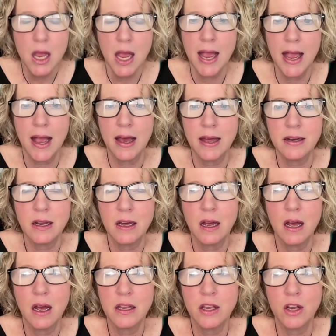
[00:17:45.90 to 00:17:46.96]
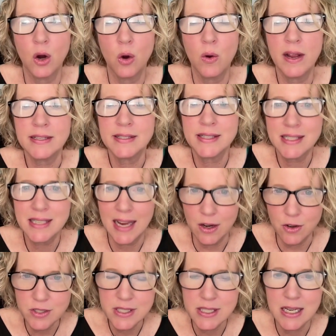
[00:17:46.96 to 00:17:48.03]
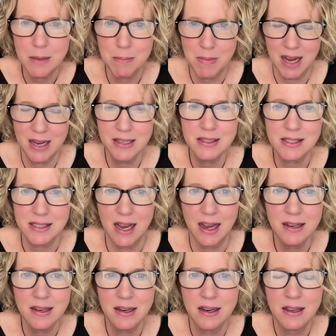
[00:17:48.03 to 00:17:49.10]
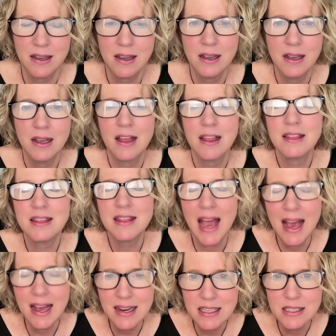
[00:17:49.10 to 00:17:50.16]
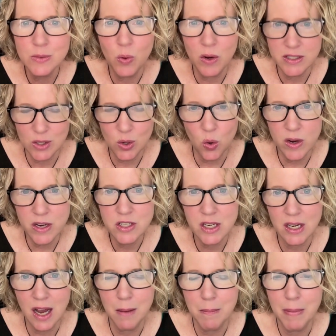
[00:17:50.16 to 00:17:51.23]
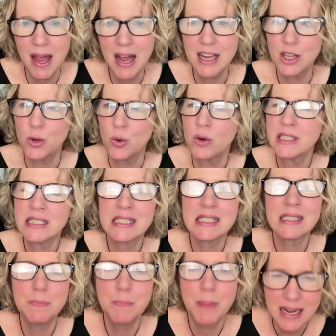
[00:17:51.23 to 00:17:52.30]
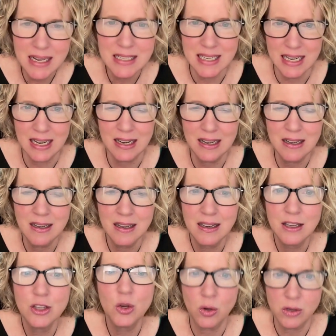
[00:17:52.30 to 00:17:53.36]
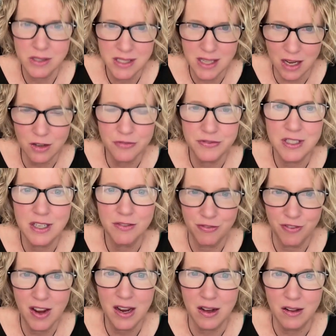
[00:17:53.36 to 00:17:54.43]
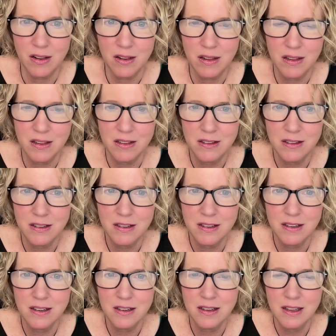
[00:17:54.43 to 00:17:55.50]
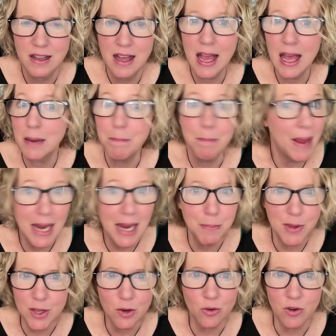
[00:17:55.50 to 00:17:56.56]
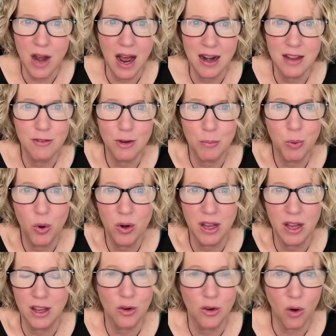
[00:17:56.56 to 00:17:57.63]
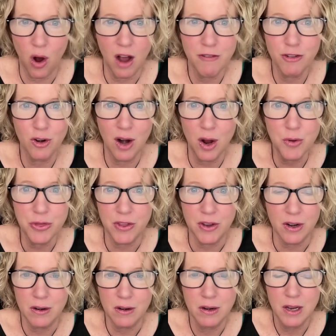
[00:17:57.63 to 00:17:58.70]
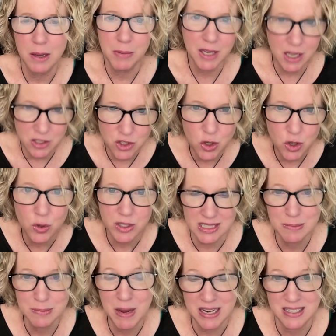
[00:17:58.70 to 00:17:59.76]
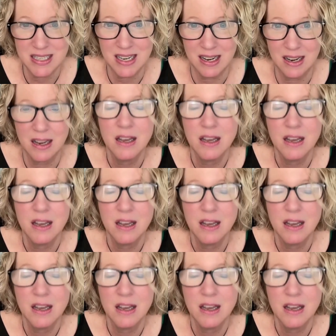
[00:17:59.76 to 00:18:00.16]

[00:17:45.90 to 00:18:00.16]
and, you know, a scarcity mindset, that is what's going to come back. You're expecting yourself to fail. And maybe you're not even putting your offer out there because you're expecting